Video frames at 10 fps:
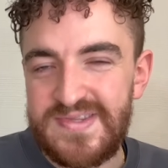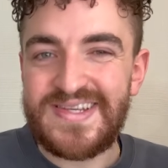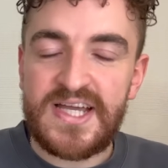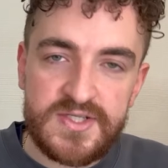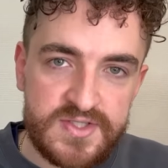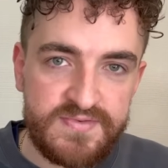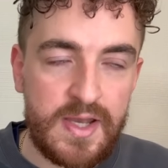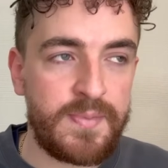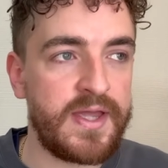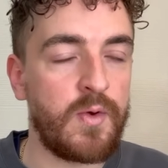Saka's
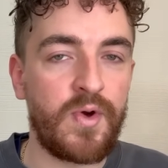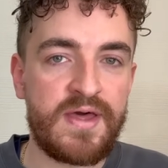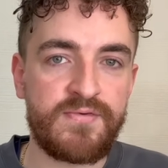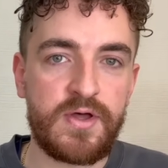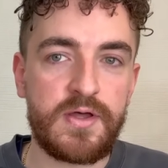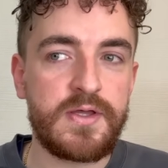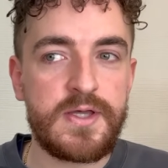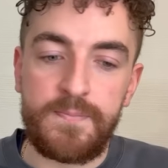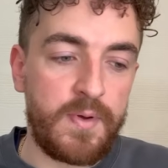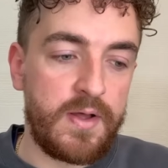developing and whatever.
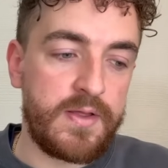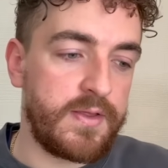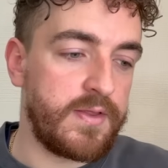But